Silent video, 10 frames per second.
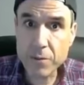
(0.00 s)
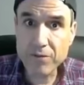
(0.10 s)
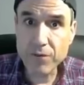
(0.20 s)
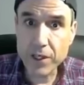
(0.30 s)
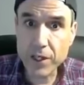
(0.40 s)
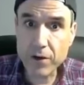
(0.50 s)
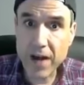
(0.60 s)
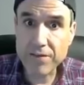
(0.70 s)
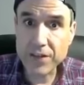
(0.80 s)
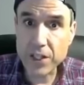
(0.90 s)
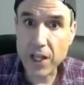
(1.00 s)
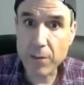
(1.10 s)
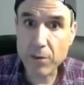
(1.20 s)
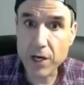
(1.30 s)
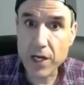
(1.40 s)
Here's my fucking
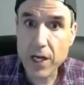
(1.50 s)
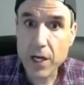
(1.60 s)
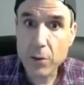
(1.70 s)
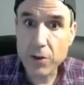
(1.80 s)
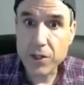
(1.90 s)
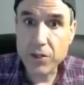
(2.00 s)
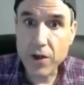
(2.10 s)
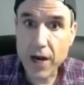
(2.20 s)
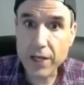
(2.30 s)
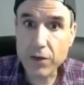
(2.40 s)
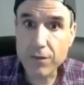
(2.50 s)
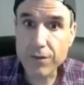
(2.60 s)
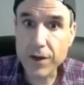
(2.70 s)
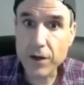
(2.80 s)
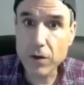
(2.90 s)
graphics library. I wrote the
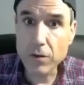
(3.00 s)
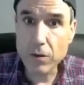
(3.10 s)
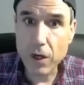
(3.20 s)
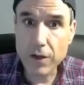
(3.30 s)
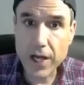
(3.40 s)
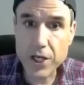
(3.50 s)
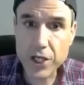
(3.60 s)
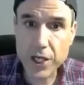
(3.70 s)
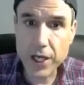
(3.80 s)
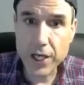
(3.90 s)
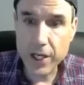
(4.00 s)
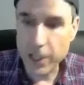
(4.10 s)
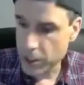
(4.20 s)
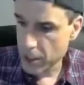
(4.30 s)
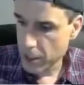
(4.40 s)
triangle fill. All that shit
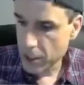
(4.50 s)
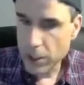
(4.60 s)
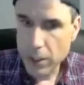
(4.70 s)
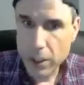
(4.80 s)
in here.